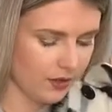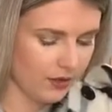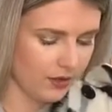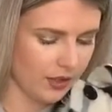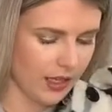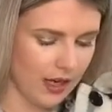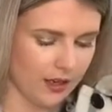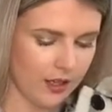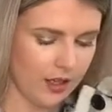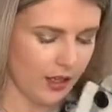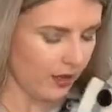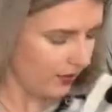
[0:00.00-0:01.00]
yeah,
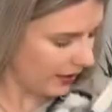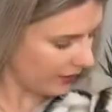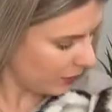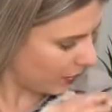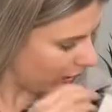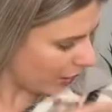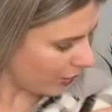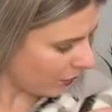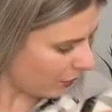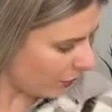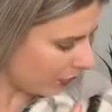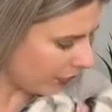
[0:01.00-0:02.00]
this one
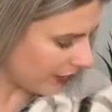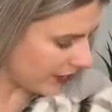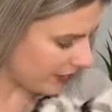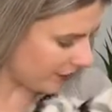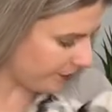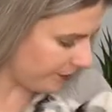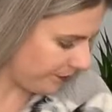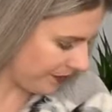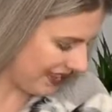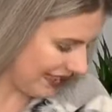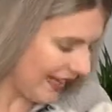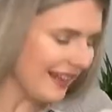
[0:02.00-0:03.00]
was
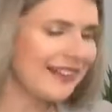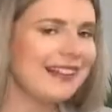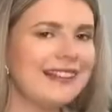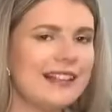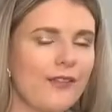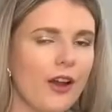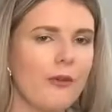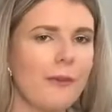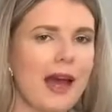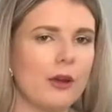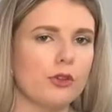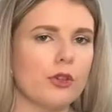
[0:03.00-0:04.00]

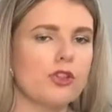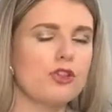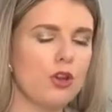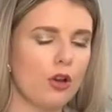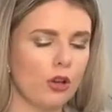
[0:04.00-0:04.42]
£65, so it's not